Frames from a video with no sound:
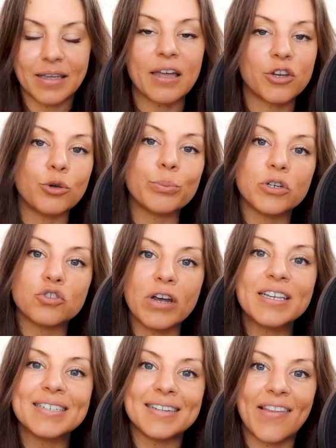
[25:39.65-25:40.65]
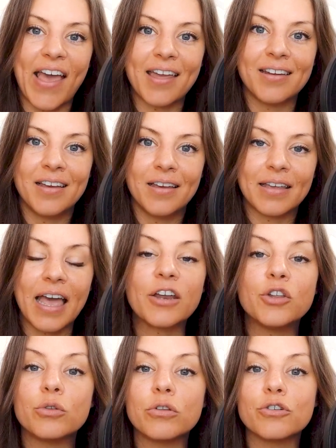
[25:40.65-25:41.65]
Can you put trust in that?
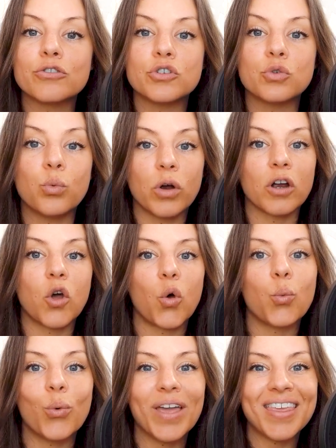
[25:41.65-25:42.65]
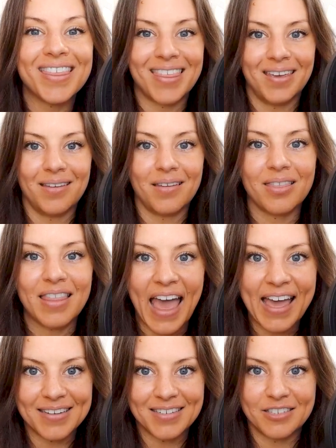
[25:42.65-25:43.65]
Can you learn to work with
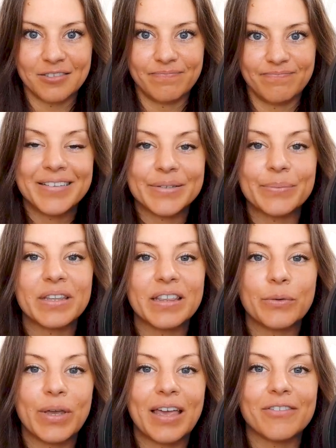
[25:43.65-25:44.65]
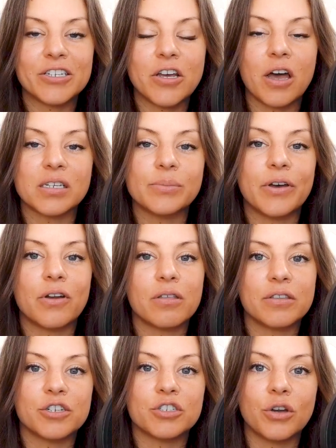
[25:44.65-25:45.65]
that? Something that we haven't talked about
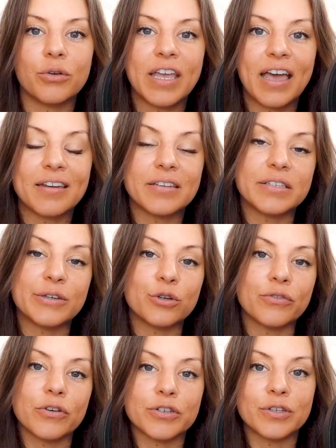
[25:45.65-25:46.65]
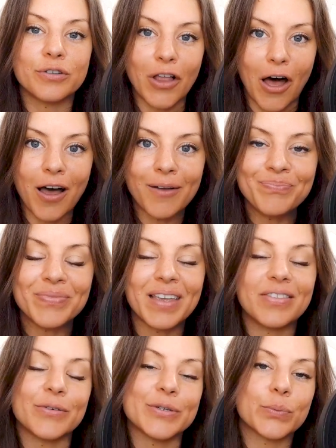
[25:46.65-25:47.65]
on this show yet is universal law.
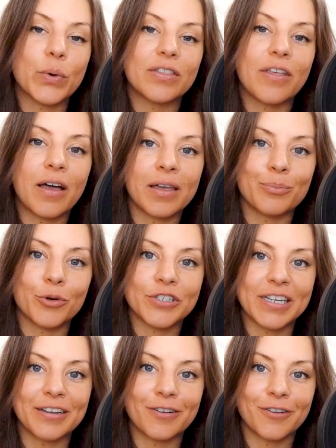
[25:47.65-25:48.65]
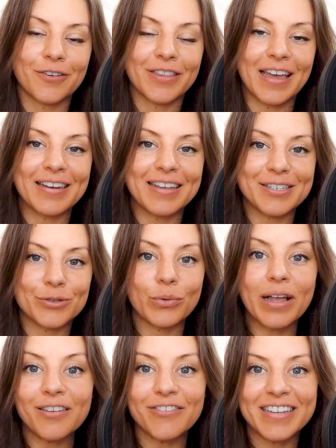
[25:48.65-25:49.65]
And there is one law in particular that is
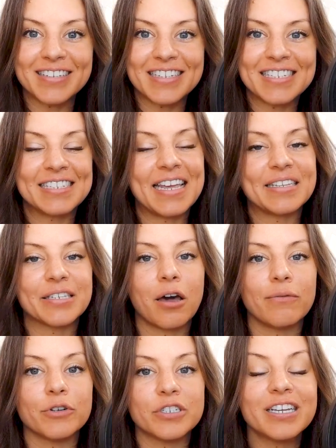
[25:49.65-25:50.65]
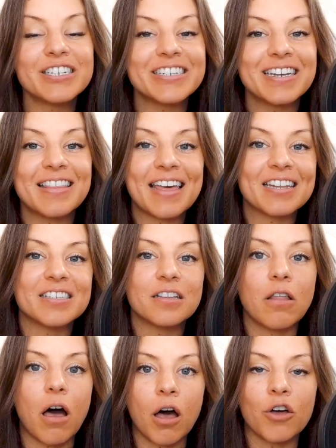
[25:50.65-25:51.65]
relevant to today's conversation, and that is the
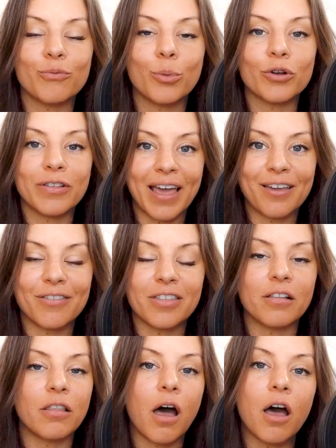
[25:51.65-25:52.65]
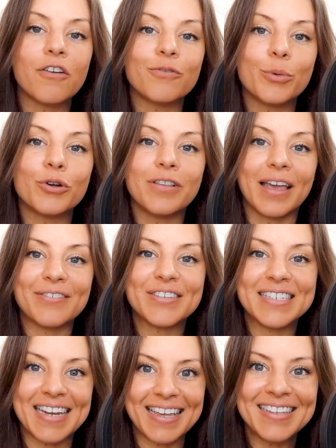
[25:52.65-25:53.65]
law of more life. And the law of more life
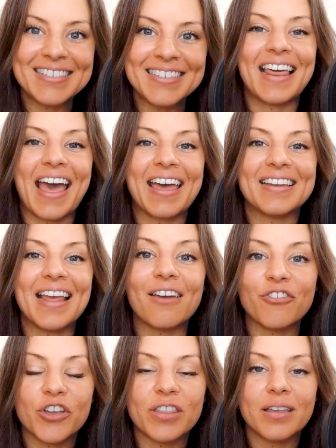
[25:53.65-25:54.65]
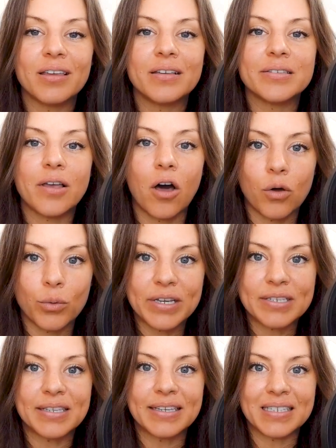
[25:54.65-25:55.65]
states that everything is
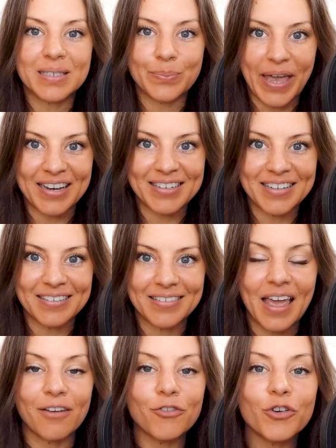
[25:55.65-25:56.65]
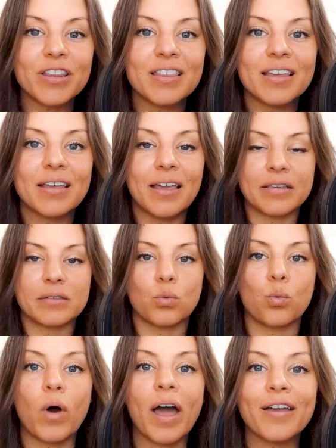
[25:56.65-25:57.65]
always expanding. Everything is
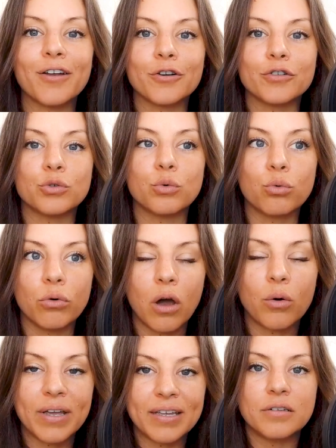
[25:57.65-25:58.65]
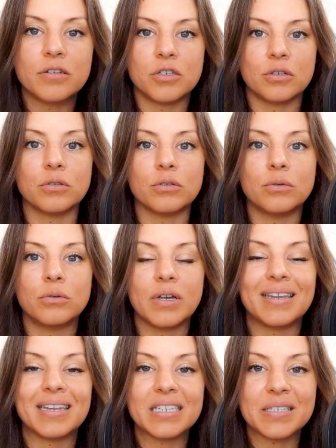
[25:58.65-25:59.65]
wired to grow into
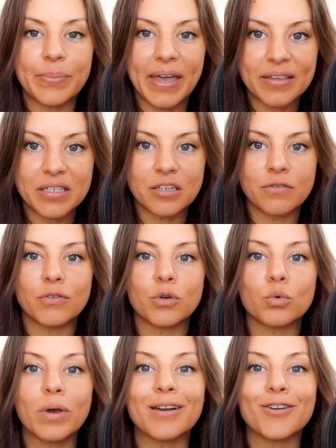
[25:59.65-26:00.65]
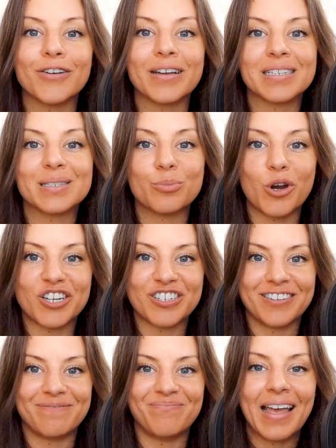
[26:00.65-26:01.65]
an expansive, greater
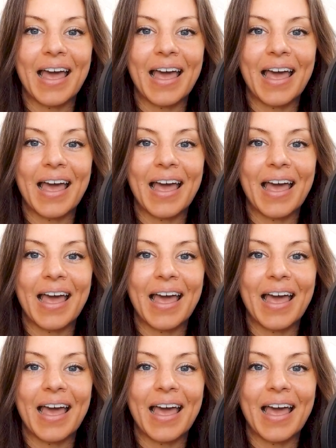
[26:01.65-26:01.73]
expression.